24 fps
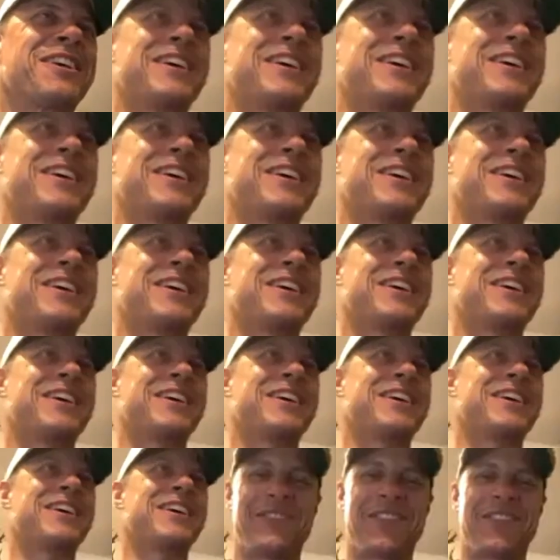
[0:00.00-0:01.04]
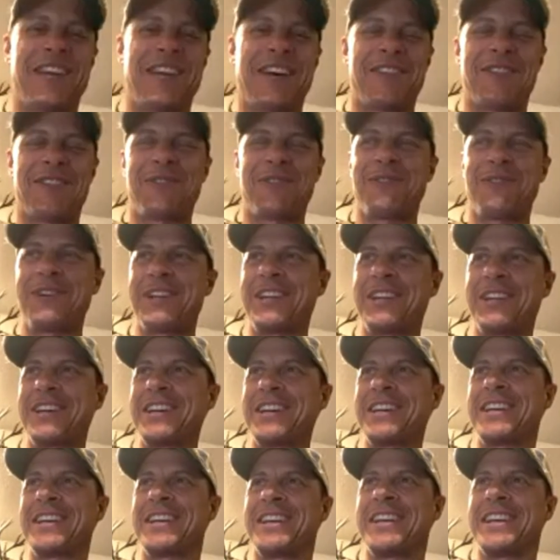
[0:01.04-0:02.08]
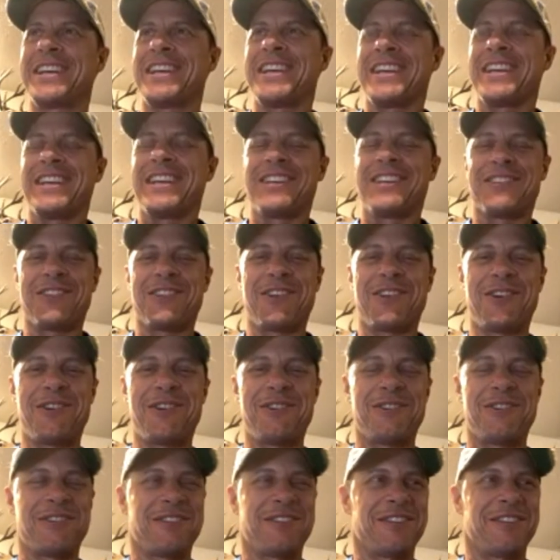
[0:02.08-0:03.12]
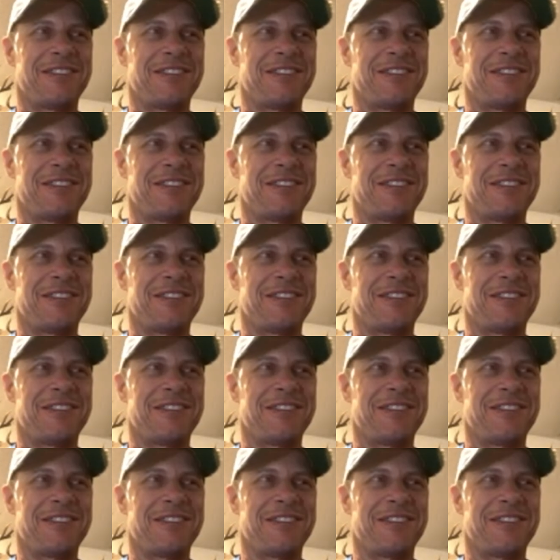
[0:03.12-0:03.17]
and then that was out the window. So